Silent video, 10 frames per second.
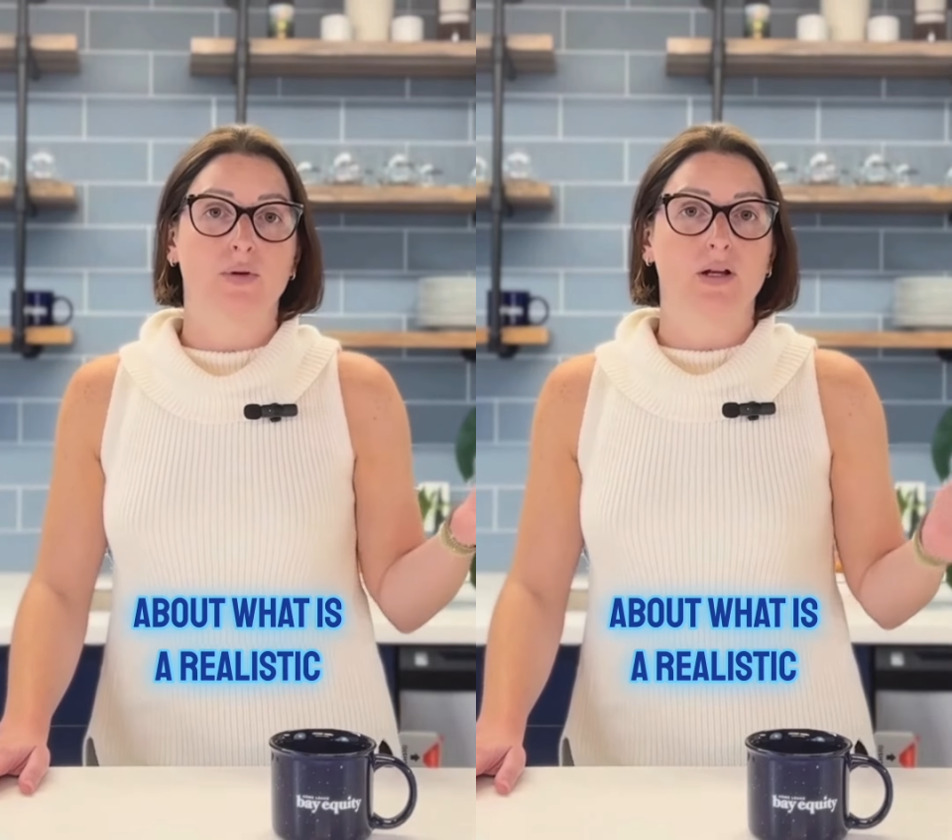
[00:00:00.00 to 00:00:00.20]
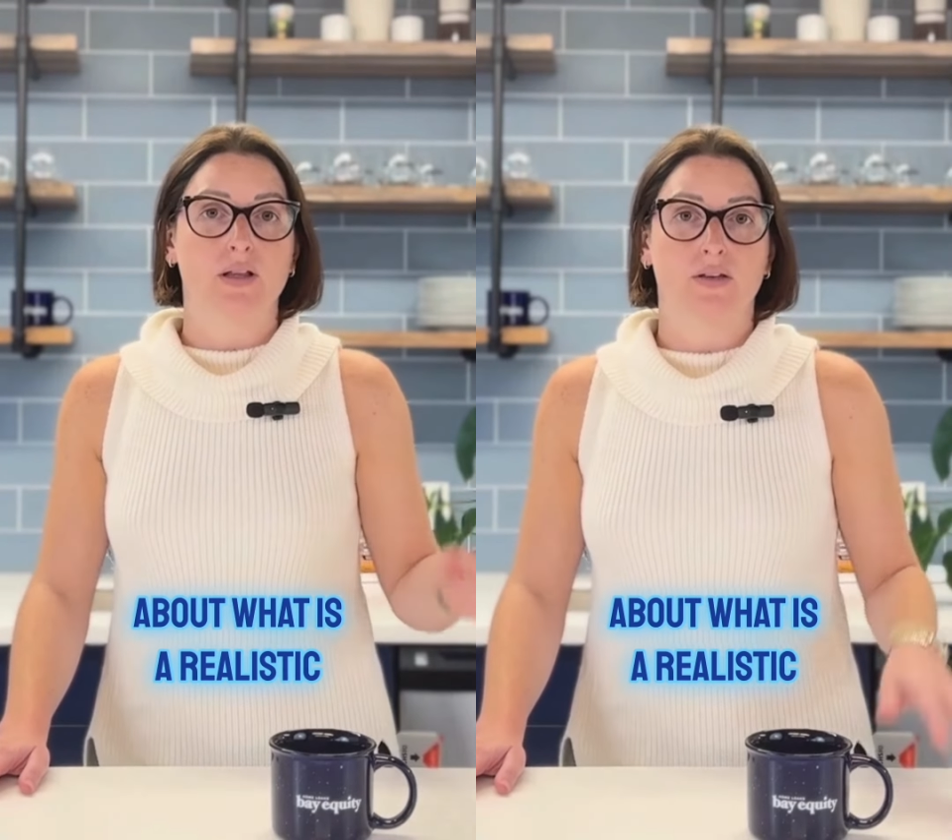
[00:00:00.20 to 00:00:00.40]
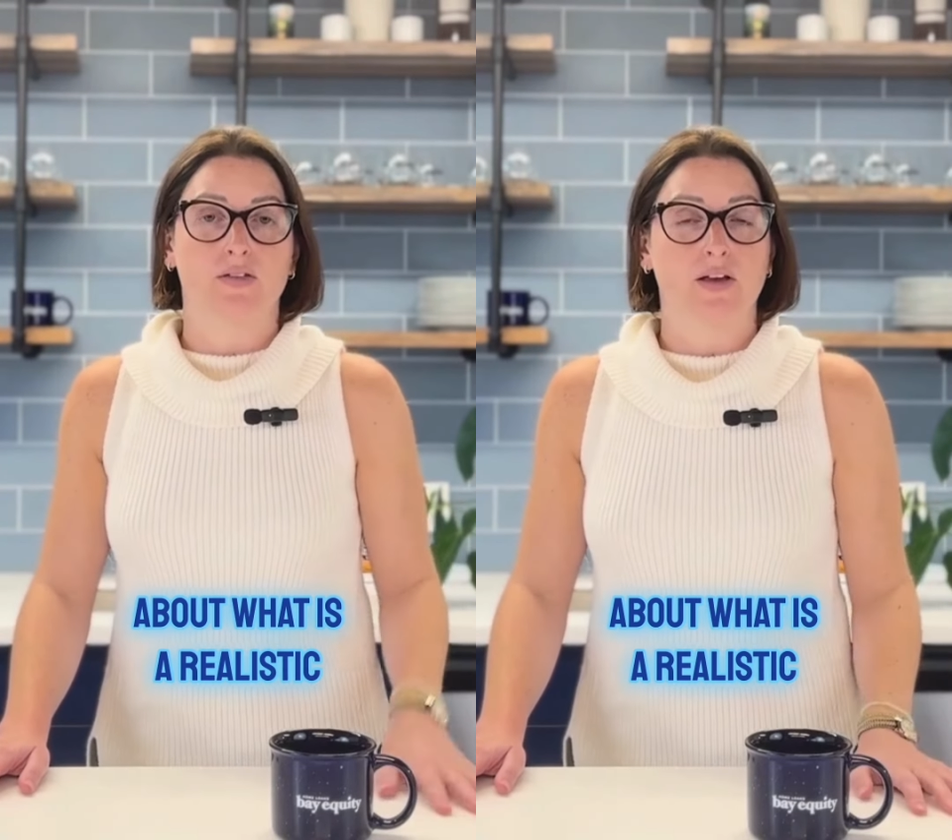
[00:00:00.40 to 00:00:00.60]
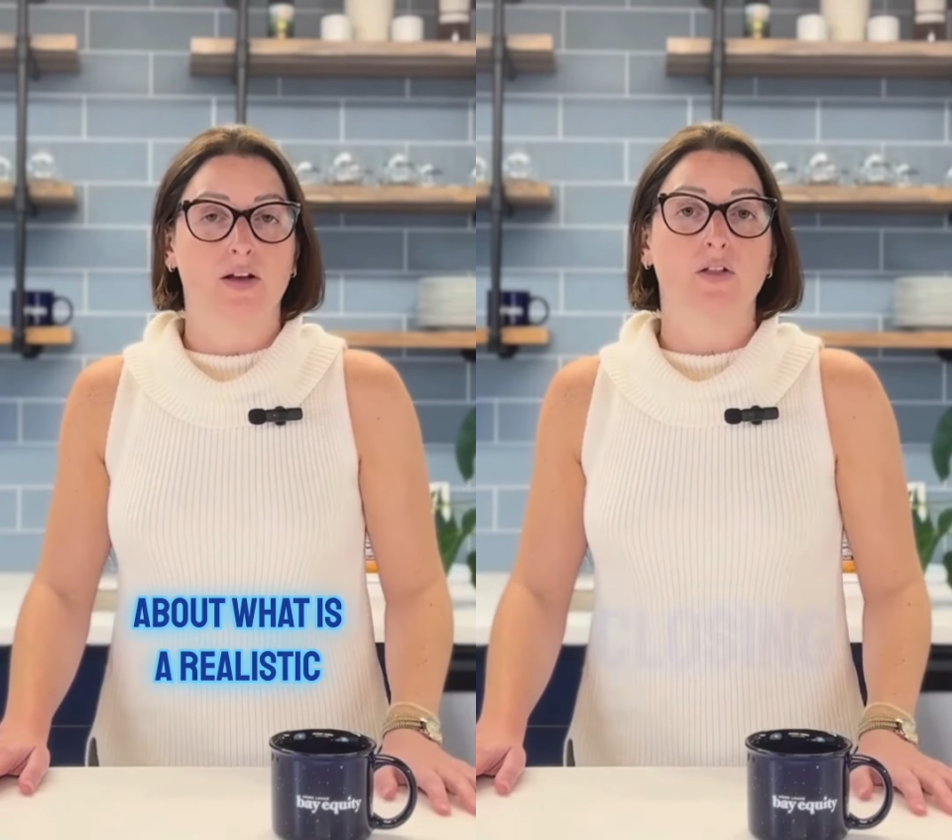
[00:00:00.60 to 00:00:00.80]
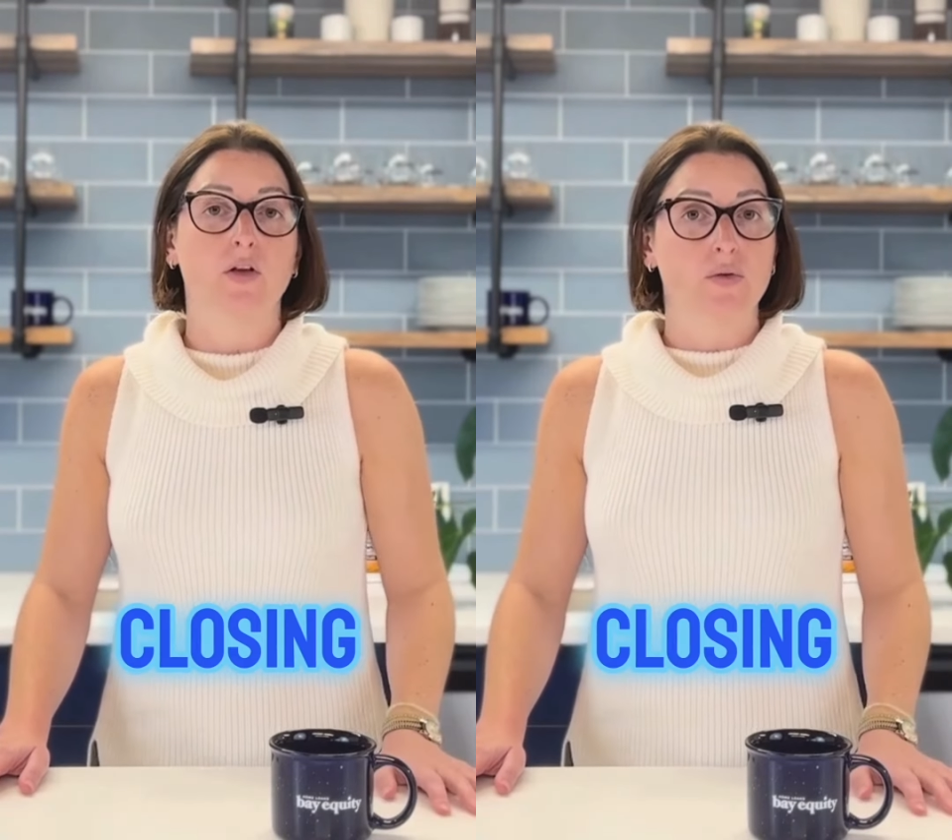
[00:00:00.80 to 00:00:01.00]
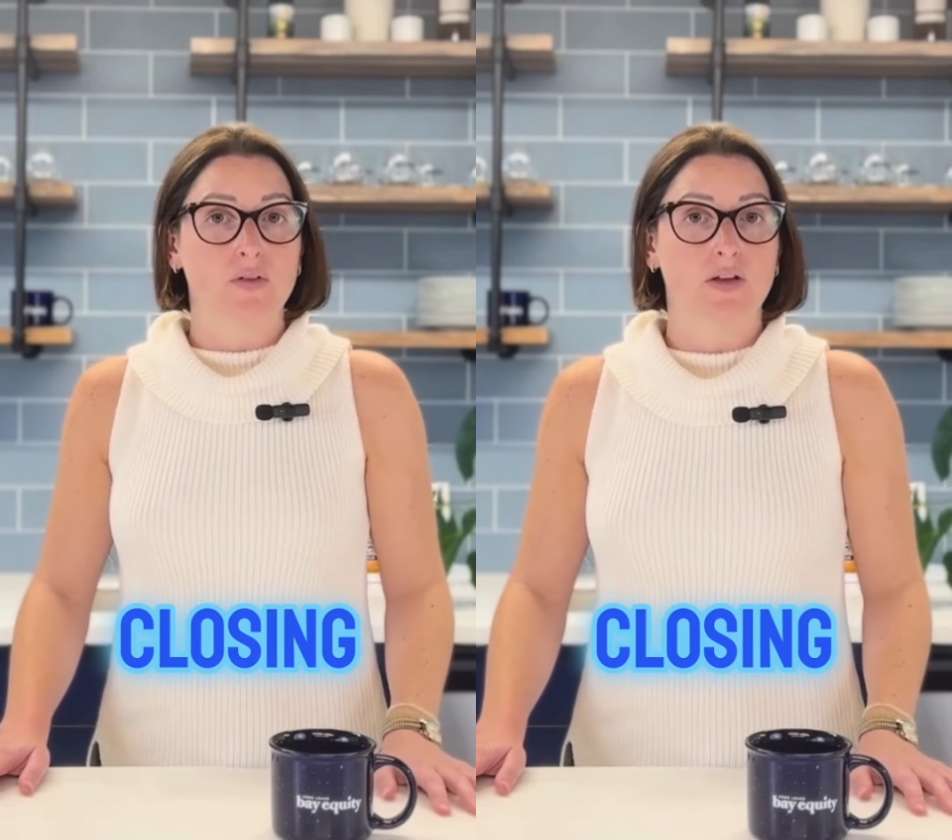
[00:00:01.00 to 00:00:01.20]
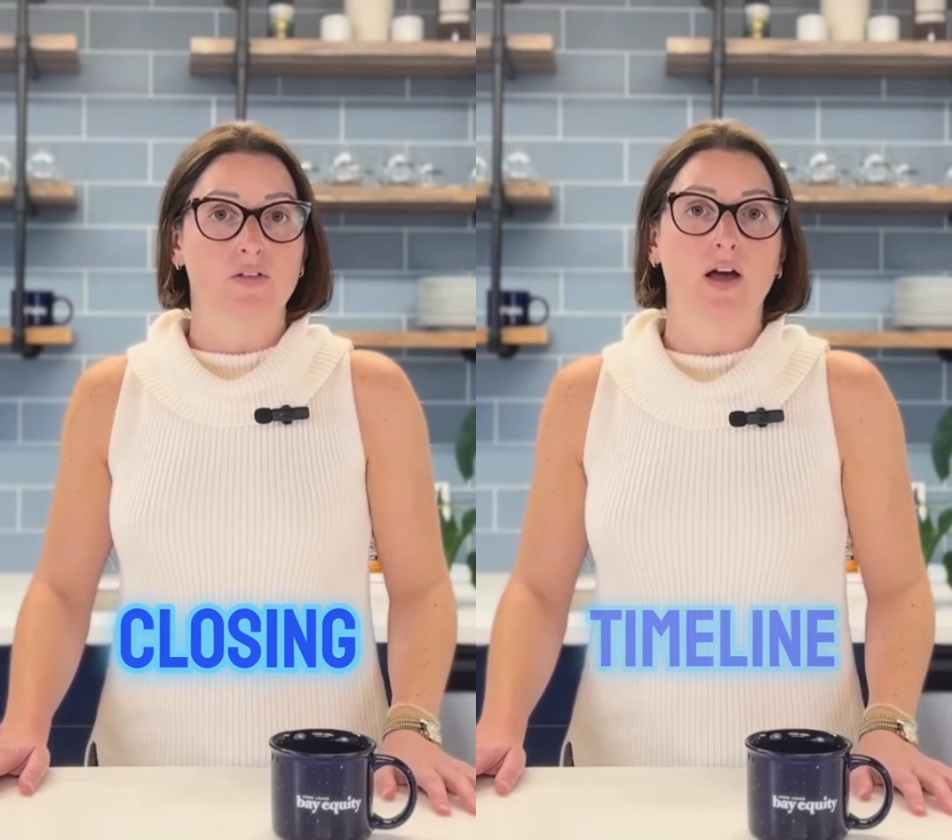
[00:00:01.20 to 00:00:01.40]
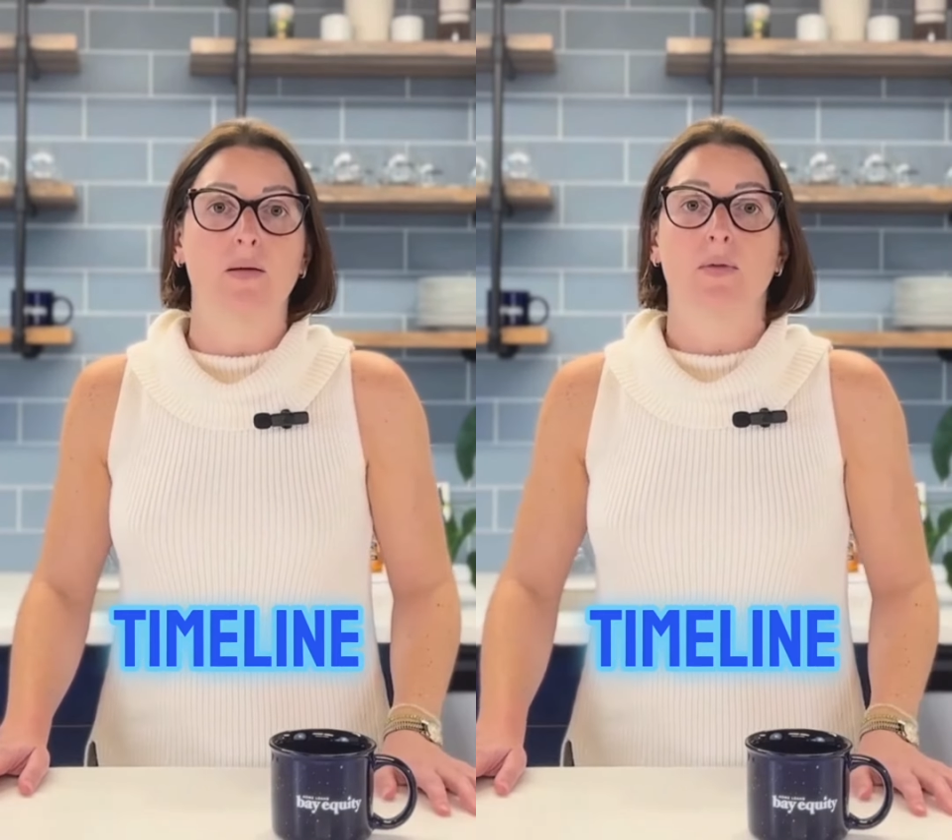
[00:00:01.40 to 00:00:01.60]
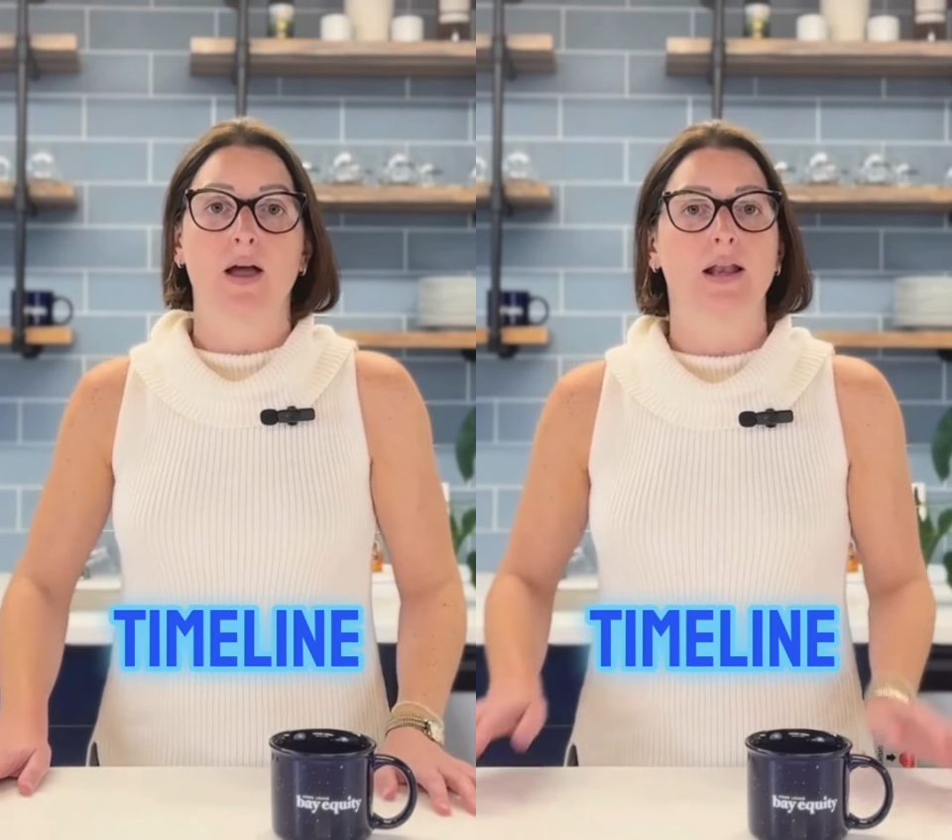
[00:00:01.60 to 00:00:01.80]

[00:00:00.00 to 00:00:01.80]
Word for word: realistic closing timeline.